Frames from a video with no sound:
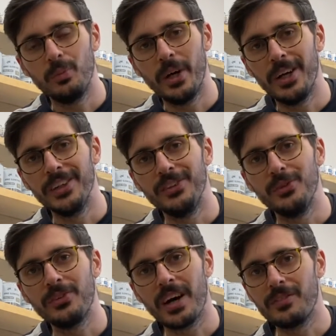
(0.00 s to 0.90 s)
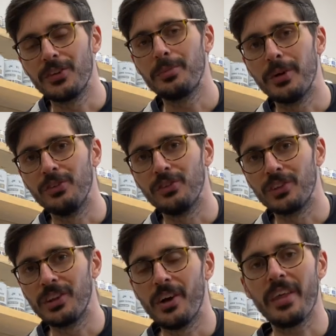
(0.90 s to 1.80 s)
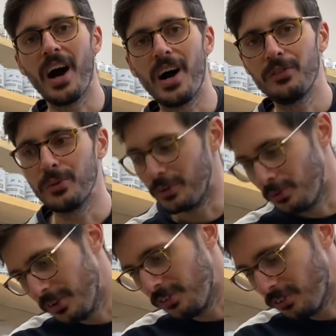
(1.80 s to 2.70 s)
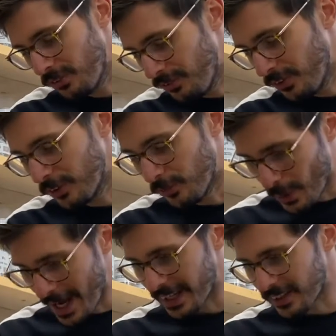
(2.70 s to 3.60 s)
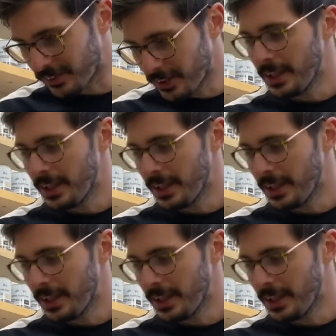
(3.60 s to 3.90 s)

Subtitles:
use out of a sponge or a cloth afterwards once it's full of wax.